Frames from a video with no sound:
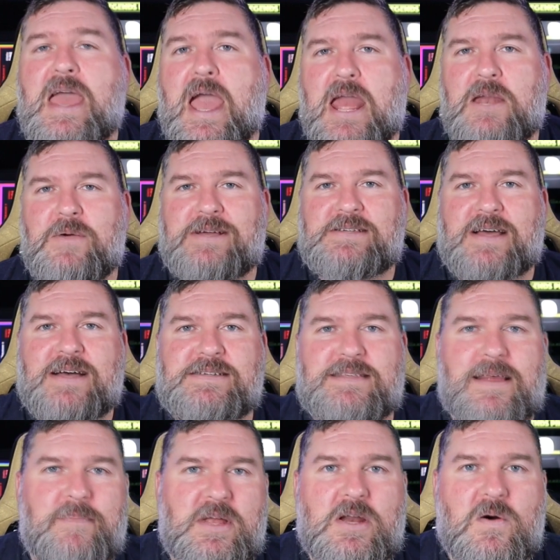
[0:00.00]
Anyways, guys,
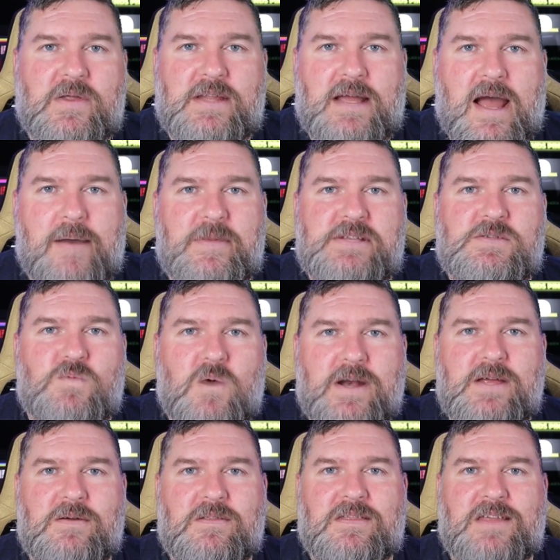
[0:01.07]
let me know in the comments, what do
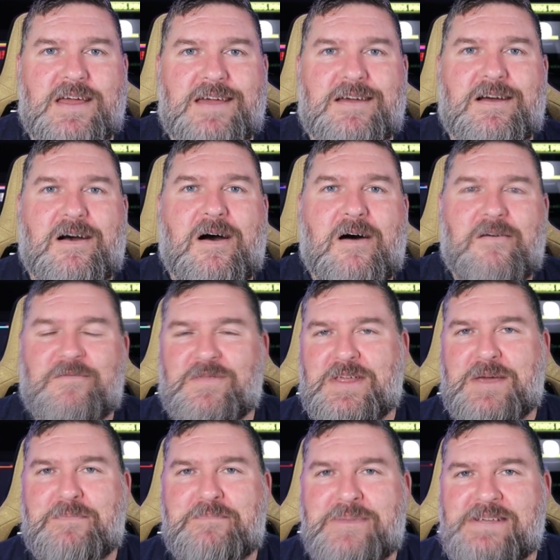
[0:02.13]
you think of
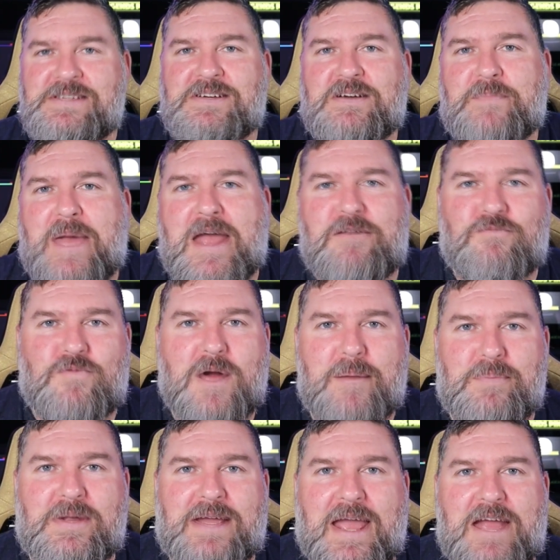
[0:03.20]
the Missile Command
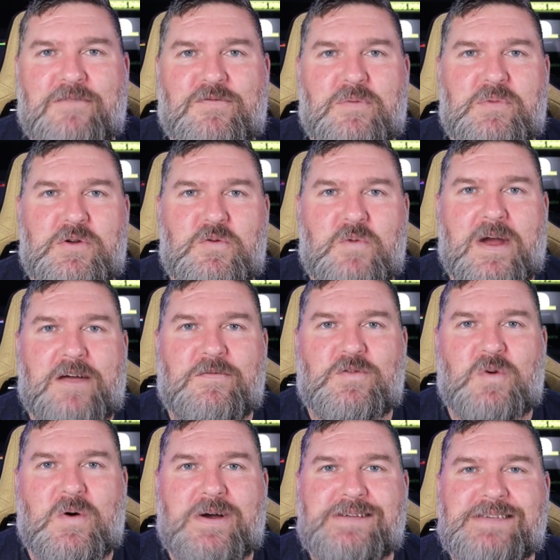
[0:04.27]
Replicade from New Wave
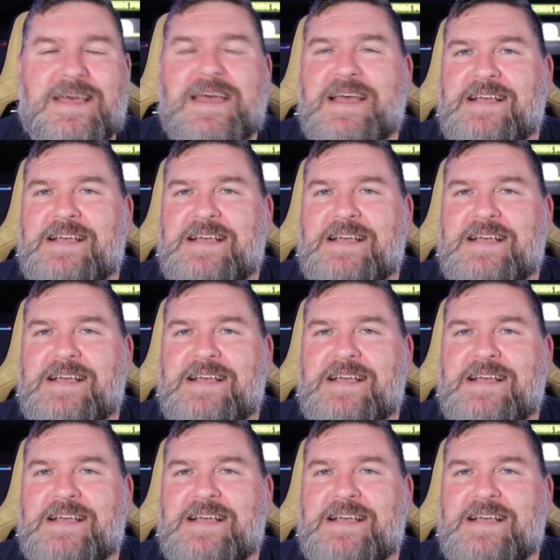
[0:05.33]
Toys?